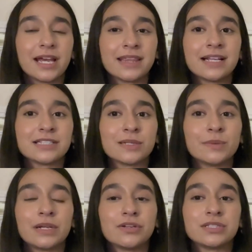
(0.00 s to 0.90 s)
I think
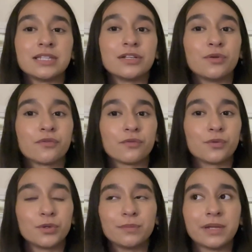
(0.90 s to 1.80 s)
someone else in the
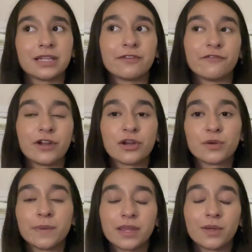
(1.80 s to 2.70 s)
group, like the friend
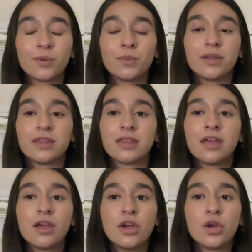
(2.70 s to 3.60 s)
group that they were with,
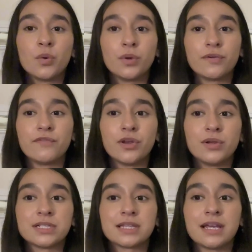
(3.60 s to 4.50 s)
would have
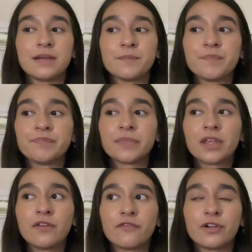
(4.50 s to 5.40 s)
noticed like
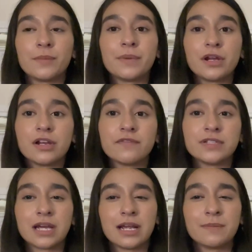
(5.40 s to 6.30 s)
for a period of
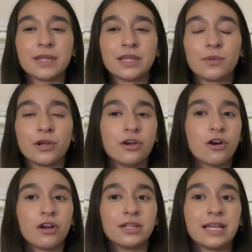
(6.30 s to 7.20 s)
time that they were
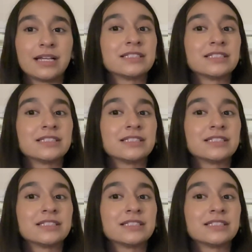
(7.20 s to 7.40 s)
gone, like